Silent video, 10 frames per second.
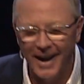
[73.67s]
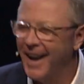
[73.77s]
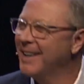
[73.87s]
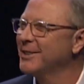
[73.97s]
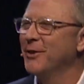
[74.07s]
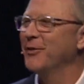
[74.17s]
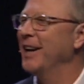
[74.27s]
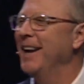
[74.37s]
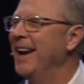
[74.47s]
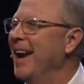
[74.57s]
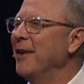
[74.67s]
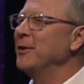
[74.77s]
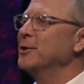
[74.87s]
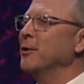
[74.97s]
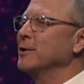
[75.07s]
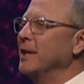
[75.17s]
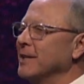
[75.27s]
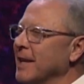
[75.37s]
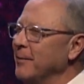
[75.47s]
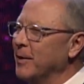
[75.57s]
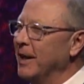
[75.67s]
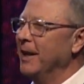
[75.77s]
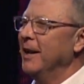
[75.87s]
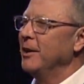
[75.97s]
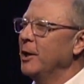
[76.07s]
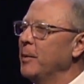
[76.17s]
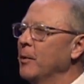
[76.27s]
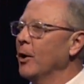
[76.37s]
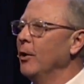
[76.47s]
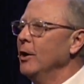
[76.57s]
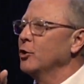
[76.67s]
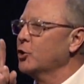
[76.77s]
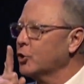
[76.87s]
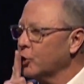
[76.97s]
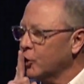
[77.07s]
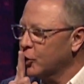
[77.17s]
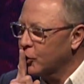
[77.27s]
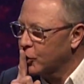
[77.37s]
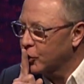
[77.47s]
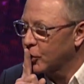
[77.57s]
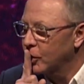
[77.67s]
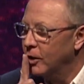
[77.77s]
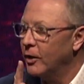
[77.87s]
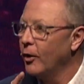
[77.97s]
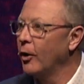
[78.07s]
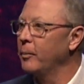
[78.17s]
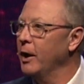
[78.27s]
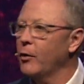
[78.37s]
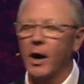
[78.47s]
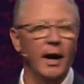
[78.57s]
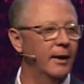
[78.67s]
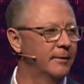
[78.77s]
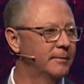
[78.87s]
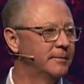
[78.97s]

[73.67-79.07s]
It's so funny. Every server's done the same thing. You hear people go, shh, or be quiet.